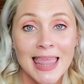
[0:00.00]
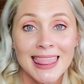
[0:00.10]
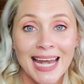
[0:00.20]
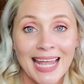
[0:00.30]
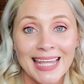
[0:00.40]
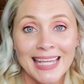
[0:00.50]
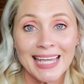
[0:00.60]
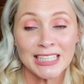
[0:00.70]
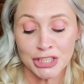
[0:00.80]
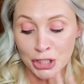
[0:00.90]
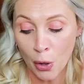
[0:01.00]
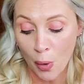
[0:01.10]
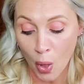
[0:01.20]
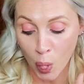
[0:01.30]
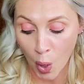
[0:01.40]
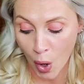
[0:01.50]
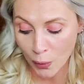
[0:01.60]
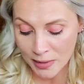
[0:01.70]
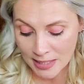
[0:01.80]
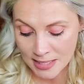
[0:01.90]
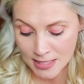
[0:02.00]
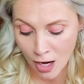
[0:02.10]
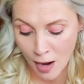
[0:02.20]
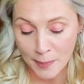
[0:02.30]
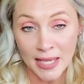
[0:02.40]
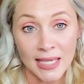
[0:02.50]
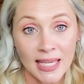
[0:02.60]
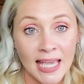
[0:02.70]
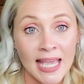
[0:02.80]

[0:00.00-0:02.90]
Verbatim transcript: that I can get to go along with this topic.